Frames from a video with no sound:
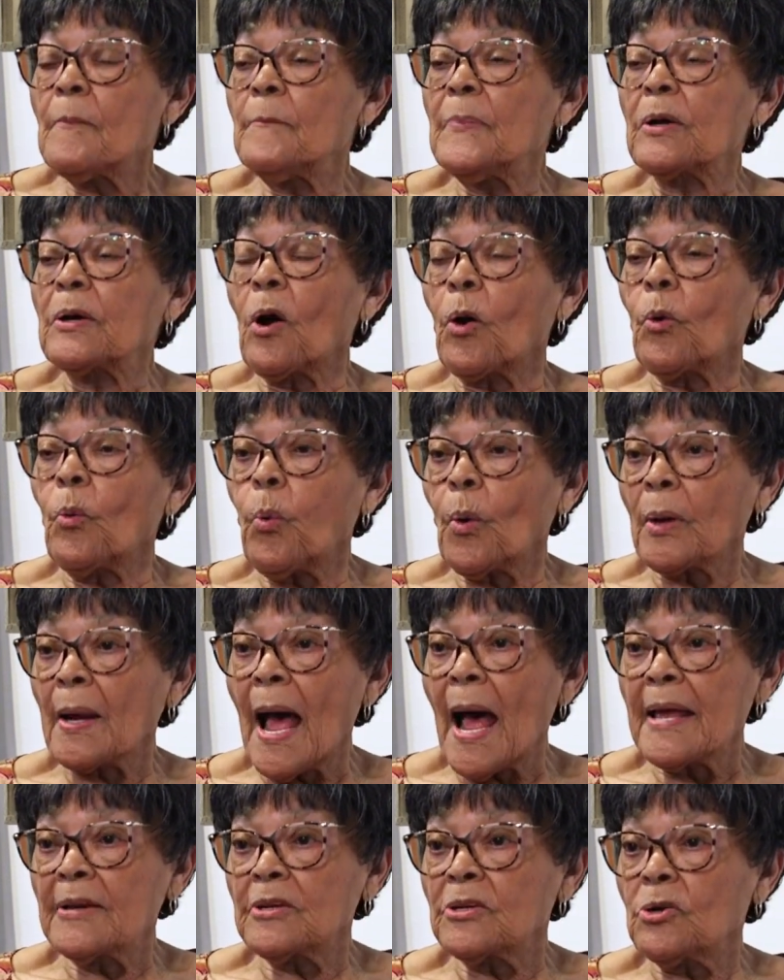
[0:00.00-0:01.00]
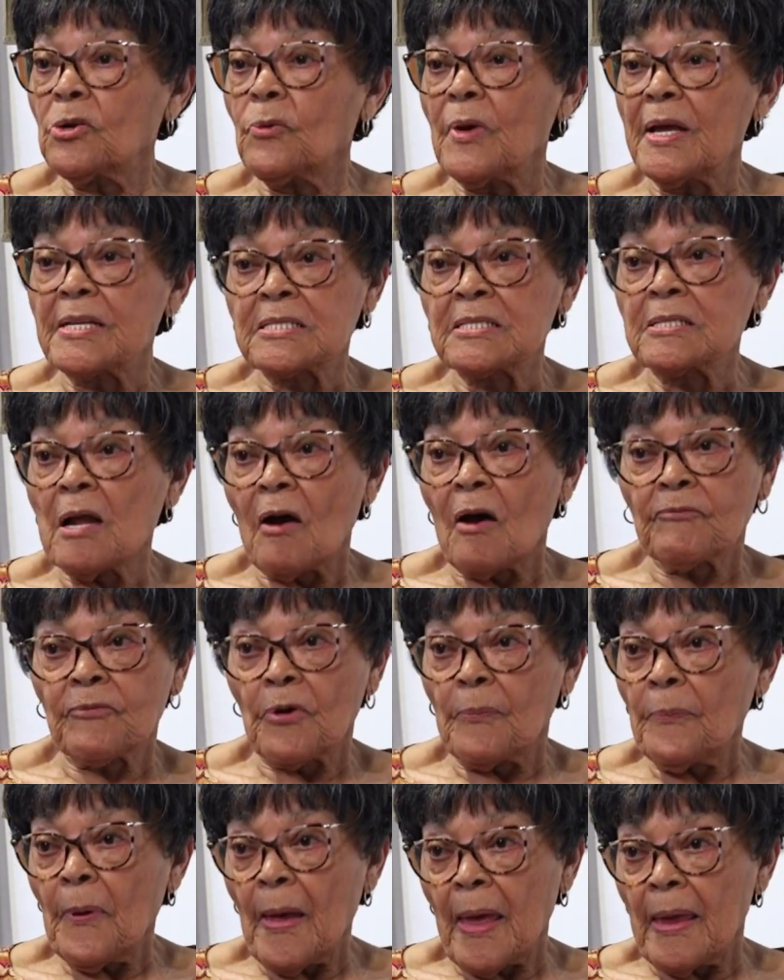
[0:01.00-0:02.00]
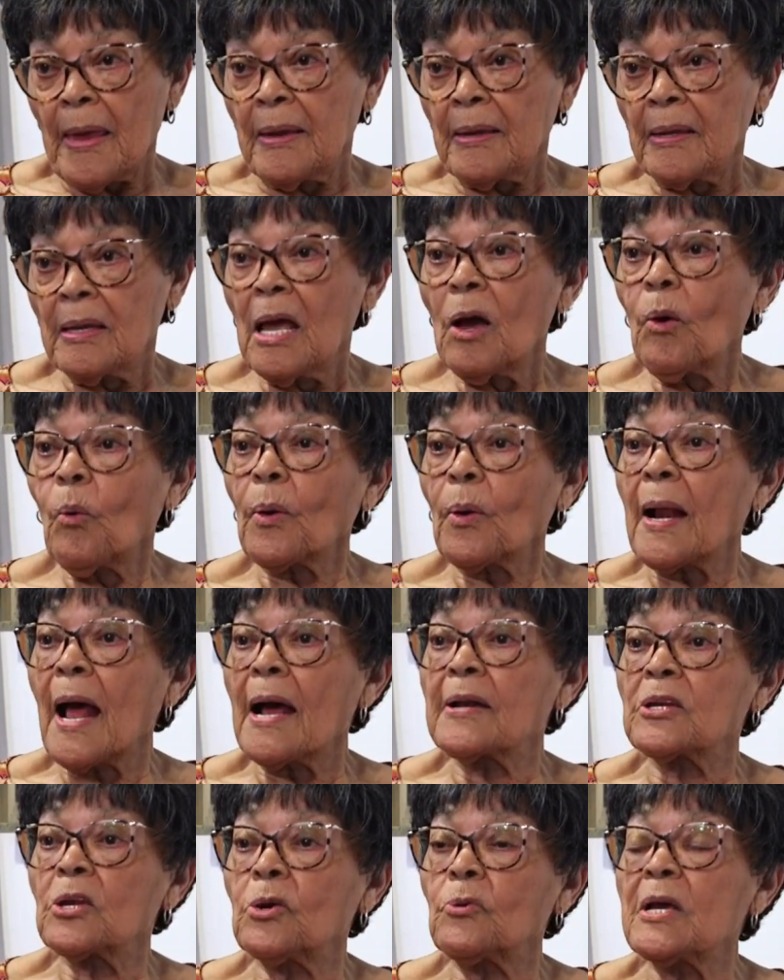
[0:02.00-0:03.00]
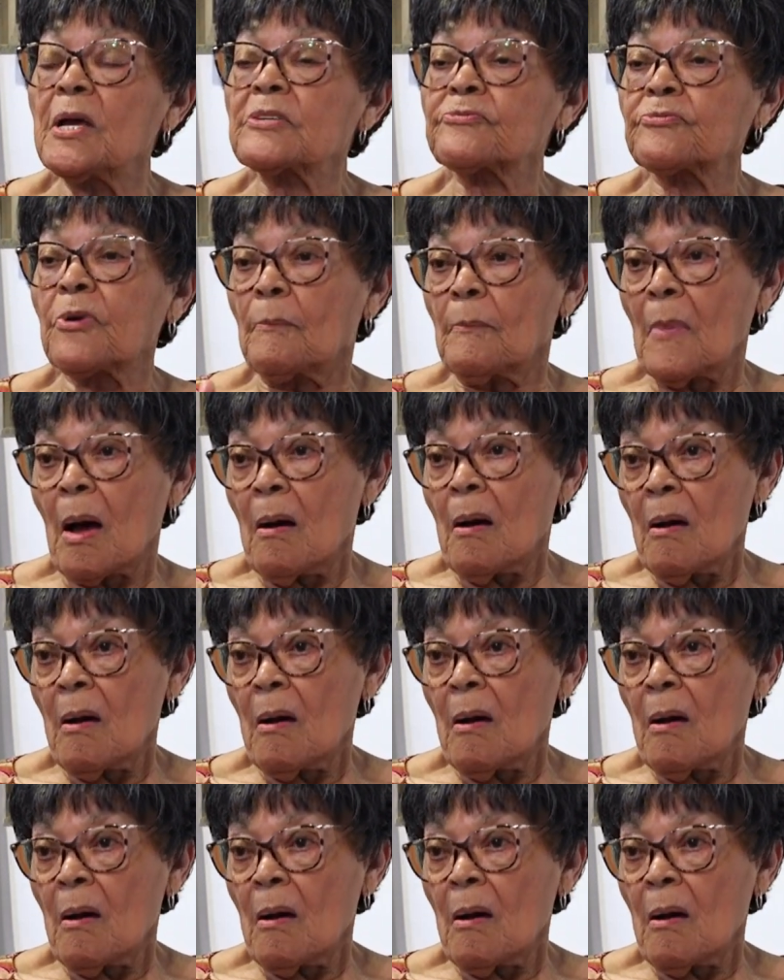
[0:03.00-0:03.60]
Because what I do is not for pay. What I do is from my